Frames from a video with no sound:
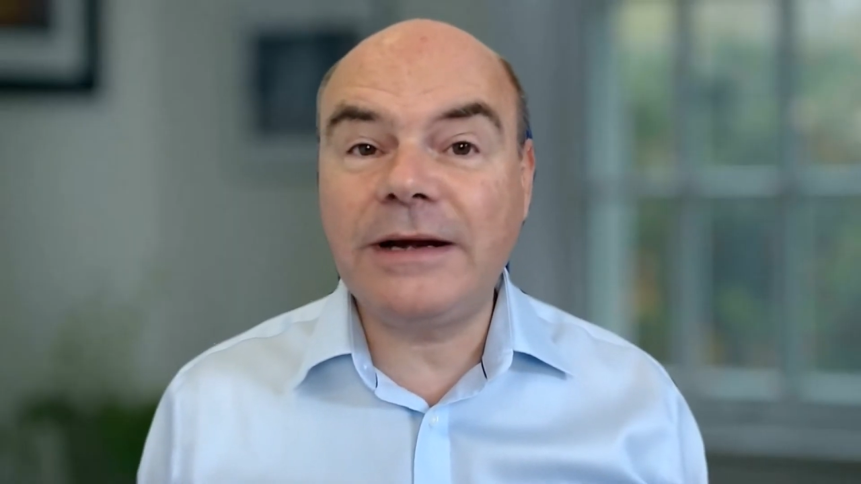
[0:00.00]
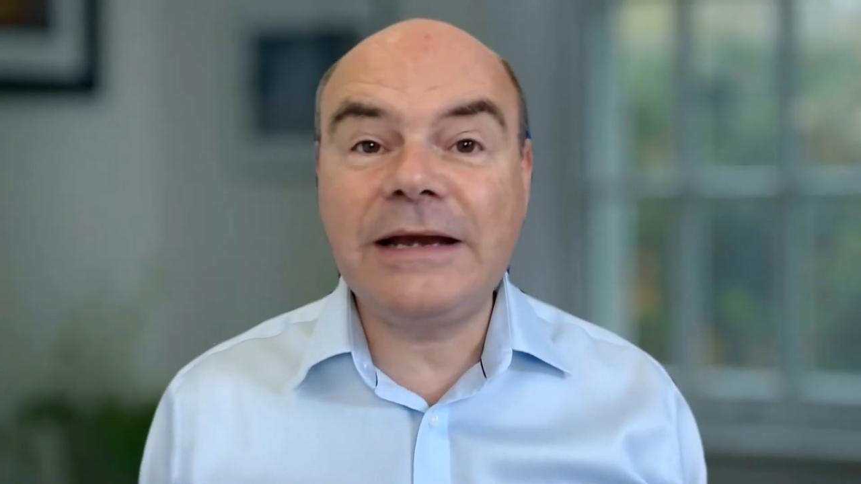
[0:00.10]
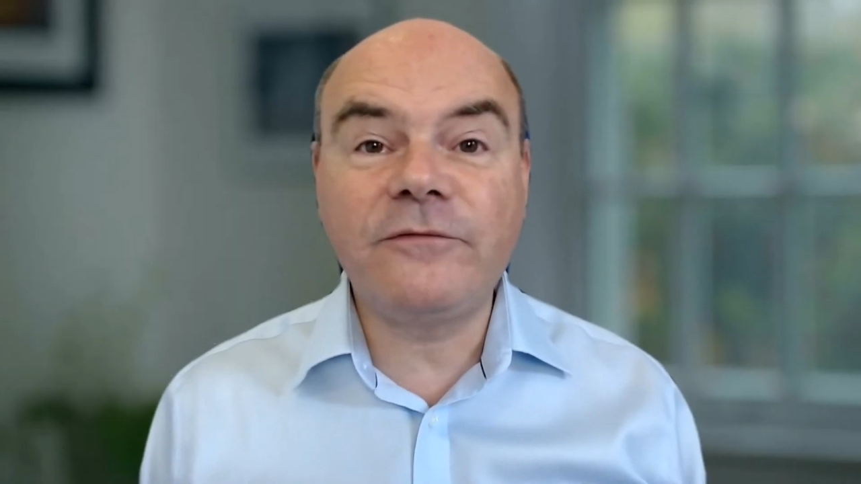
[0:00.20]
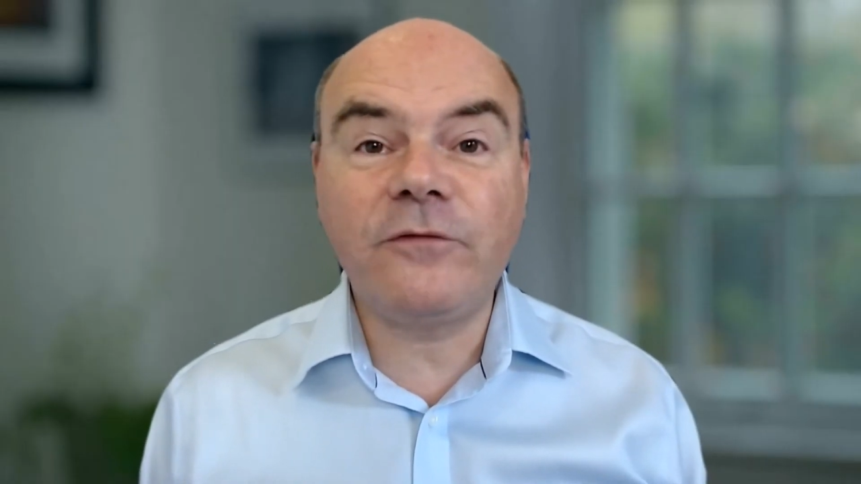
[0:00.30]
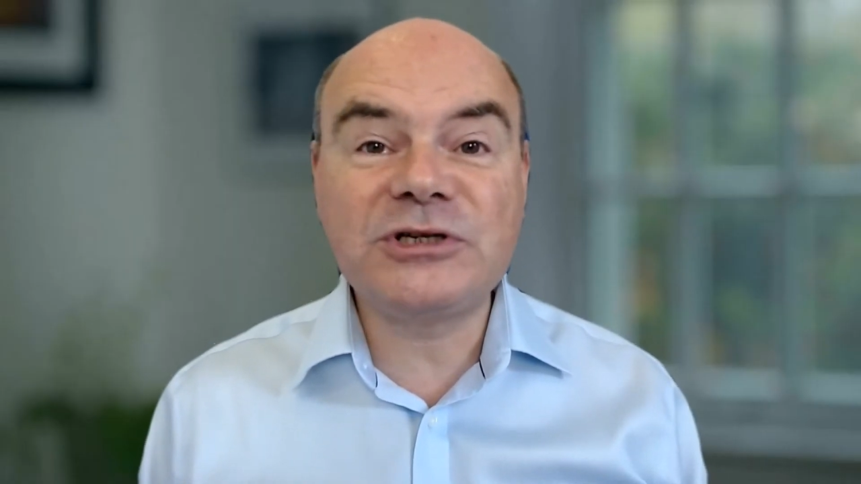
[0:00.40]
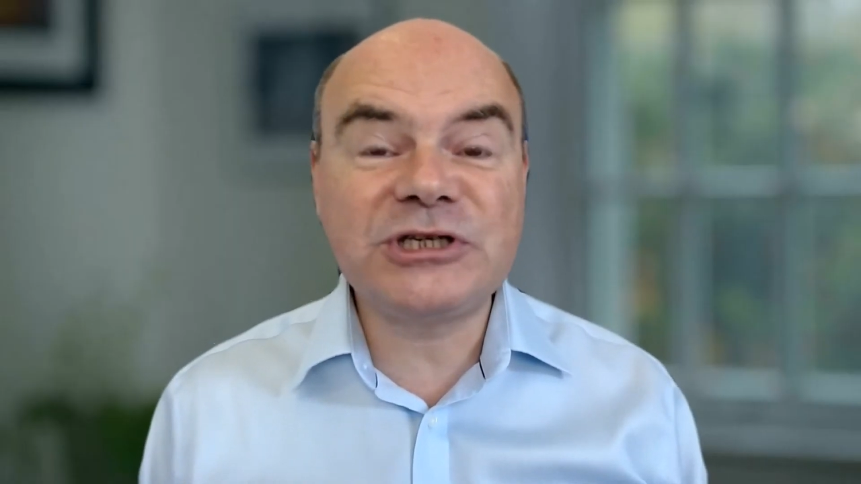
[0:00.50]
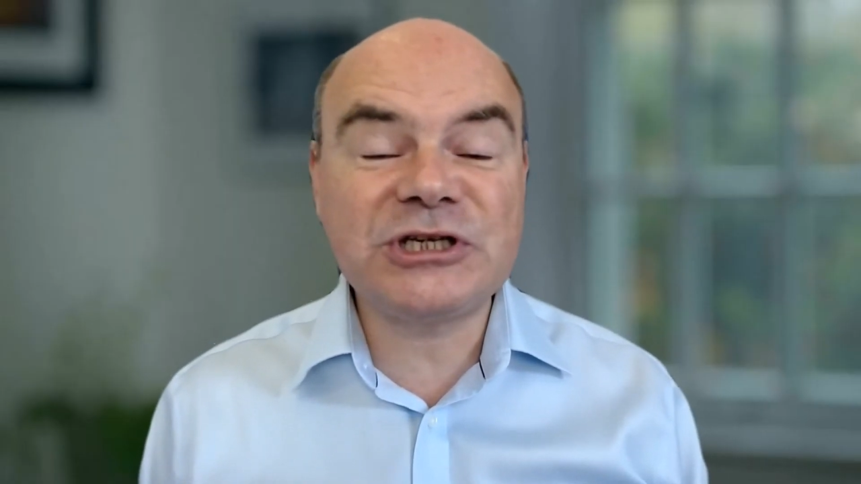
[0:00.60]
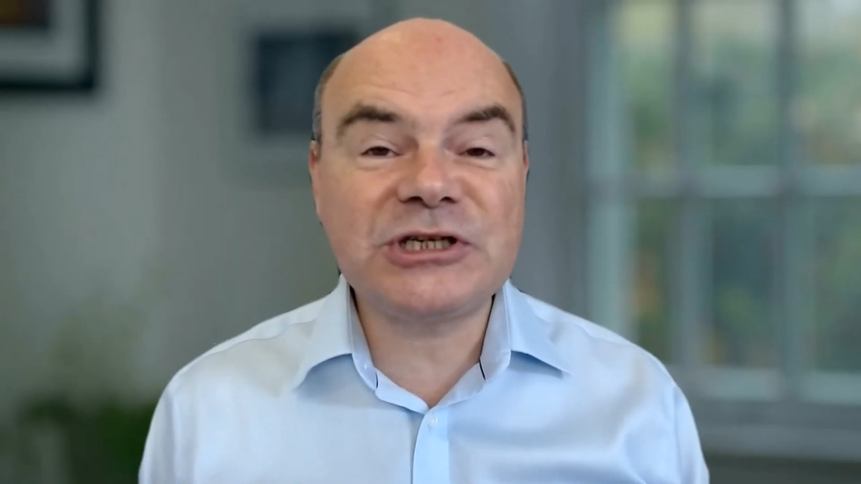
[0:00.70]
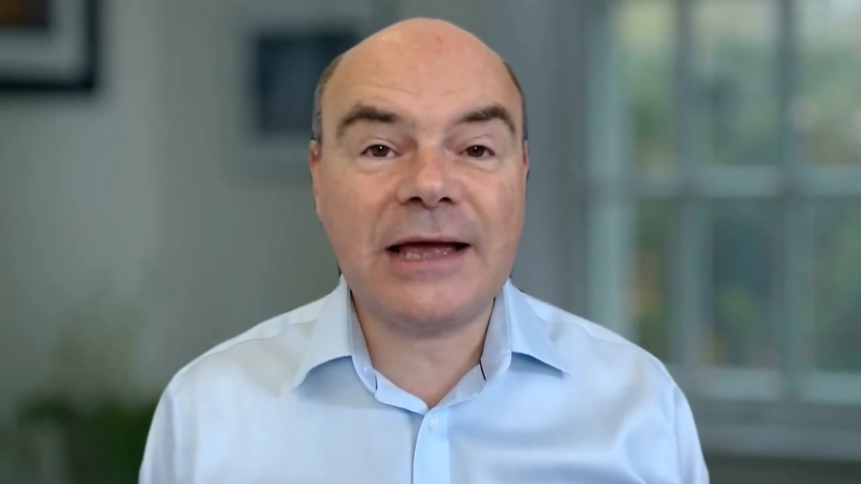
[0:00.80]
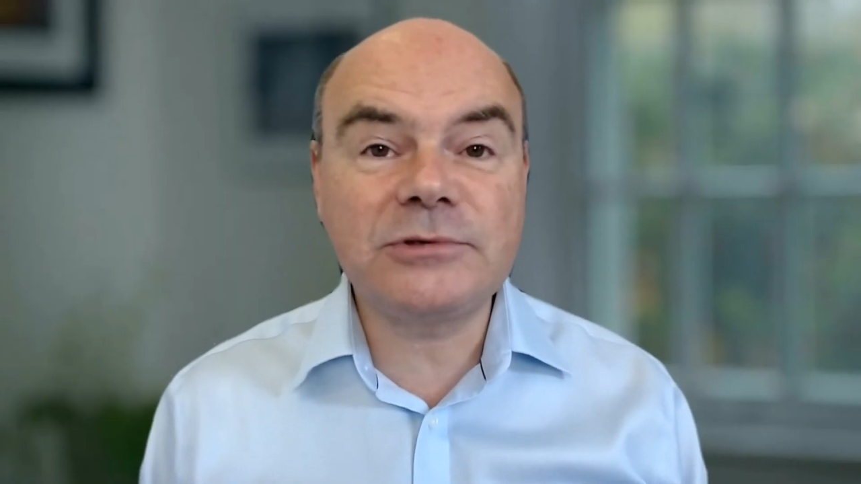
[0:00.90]
an invoice
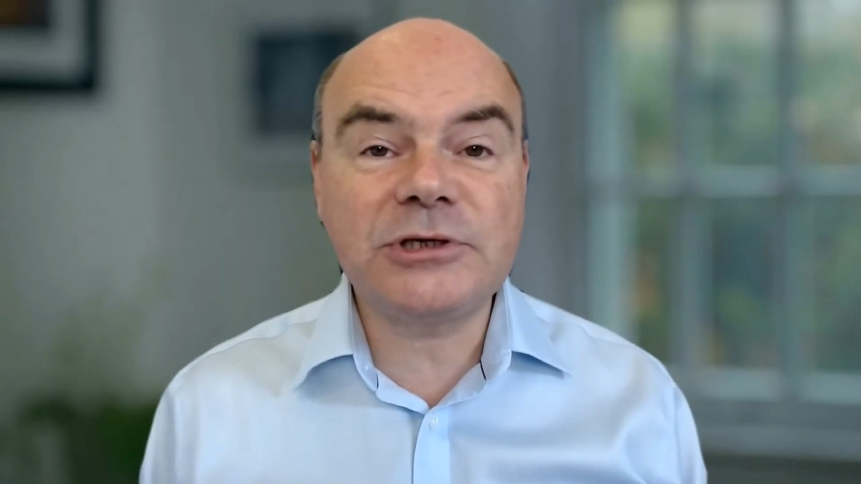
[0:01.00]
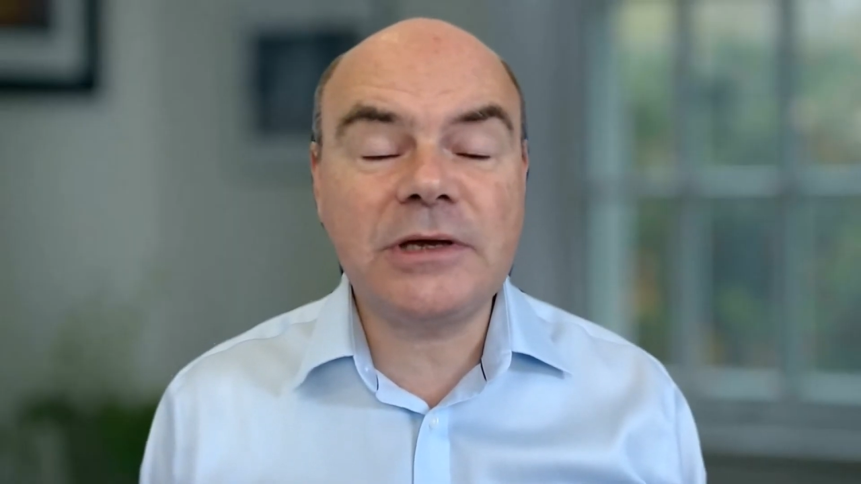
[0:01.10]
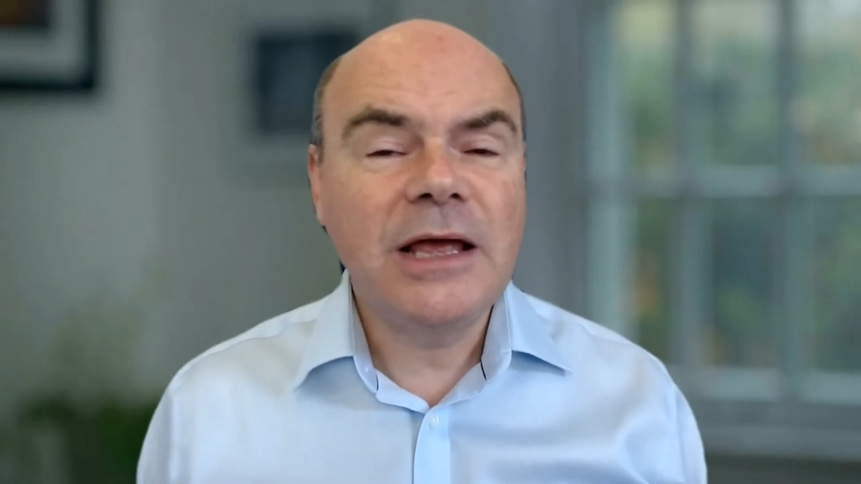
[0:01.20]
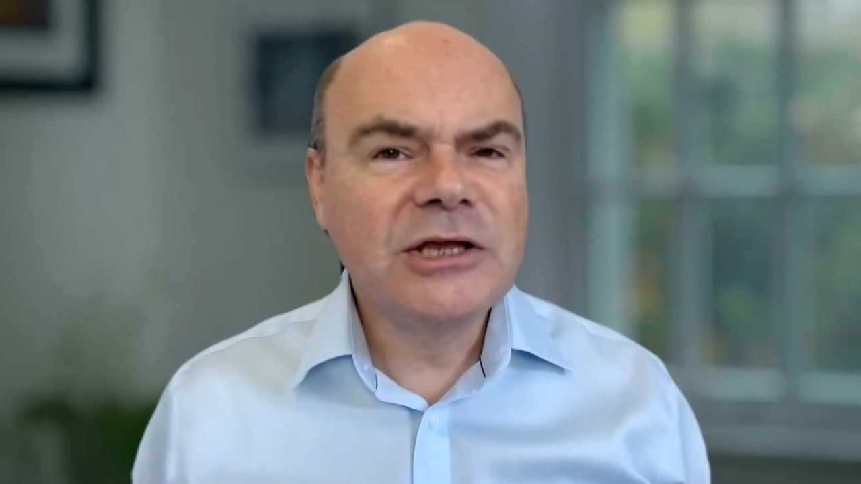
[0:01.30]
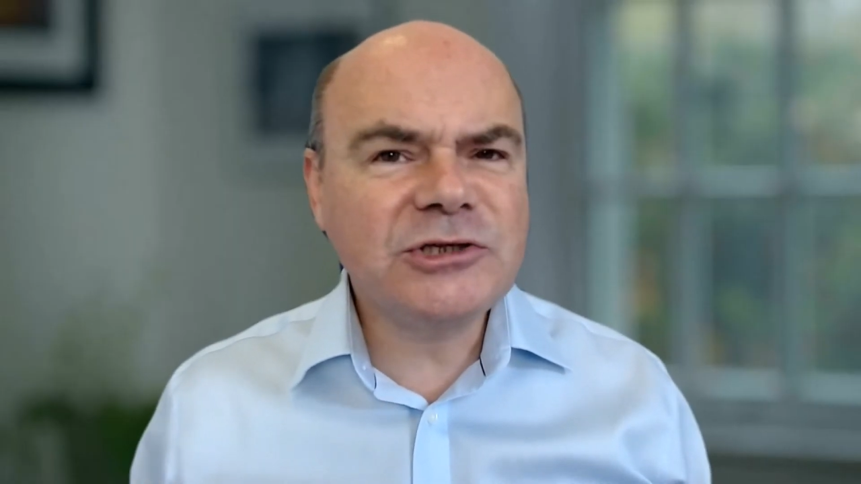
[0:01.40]
discounter,